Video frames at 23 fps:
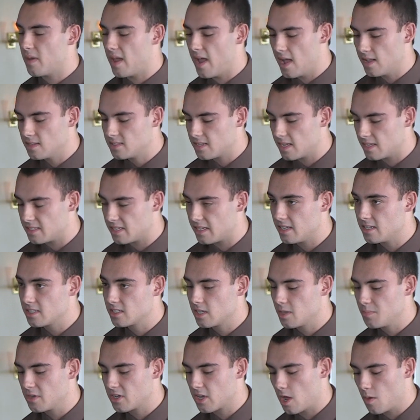Pat's has
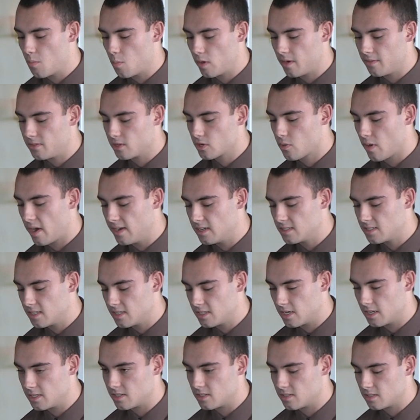easily become one of the greatest
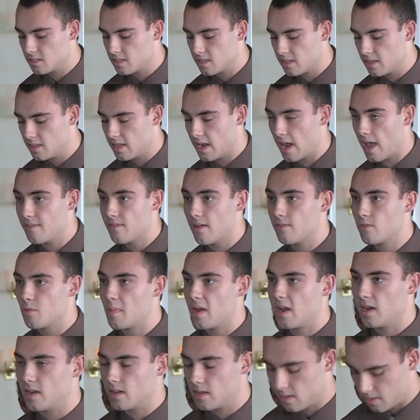decisions that I've ever
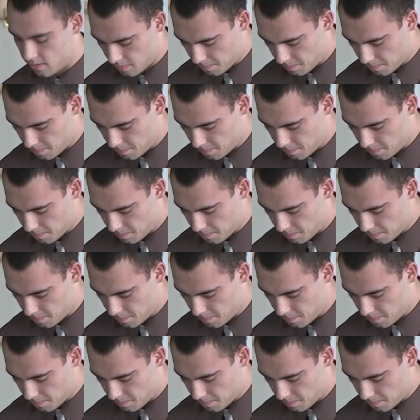made.